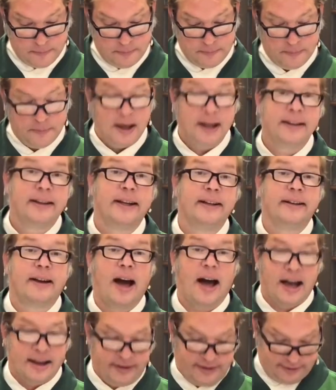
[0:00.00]
and then
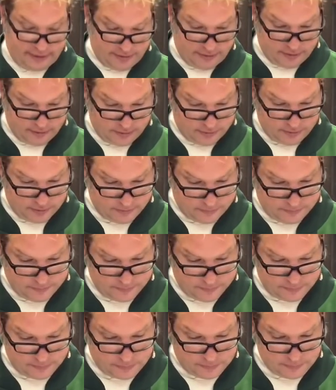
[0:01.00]
does.
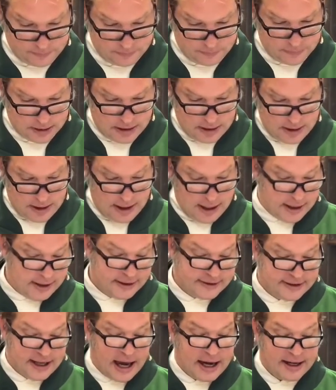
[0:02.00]
And the
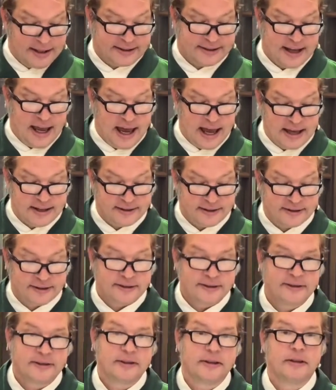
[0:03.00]
second says,
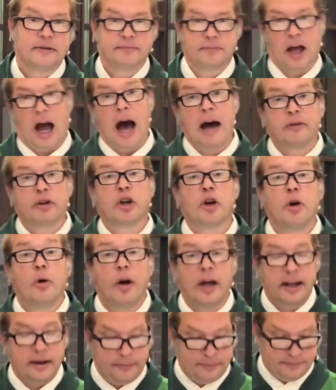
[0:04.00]
I'll do
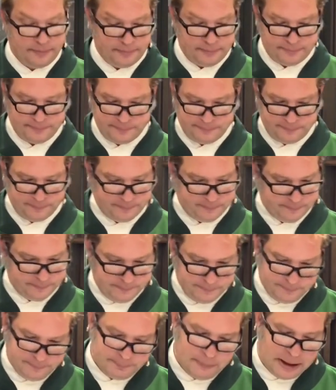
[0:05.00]
it,
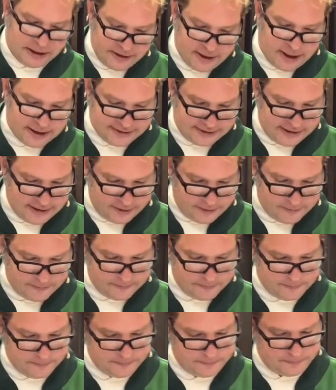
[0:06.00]
but doesn't.
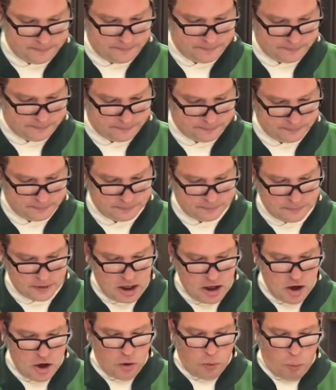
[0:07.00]

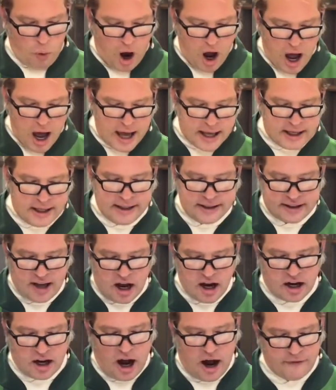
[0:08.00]
One is
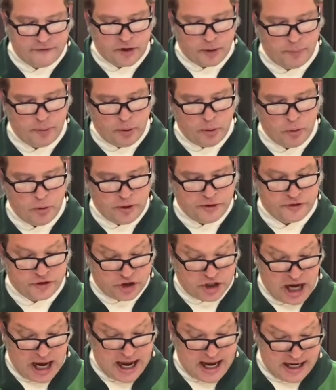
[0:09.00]
uncomfortable with
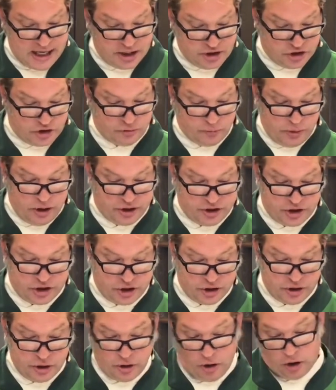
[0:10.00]
change, which
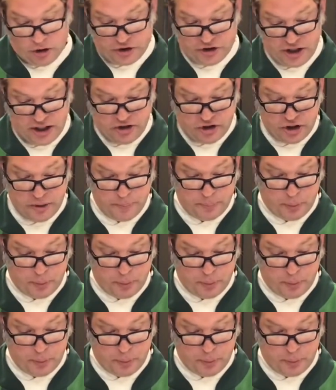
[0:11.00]
are sinners and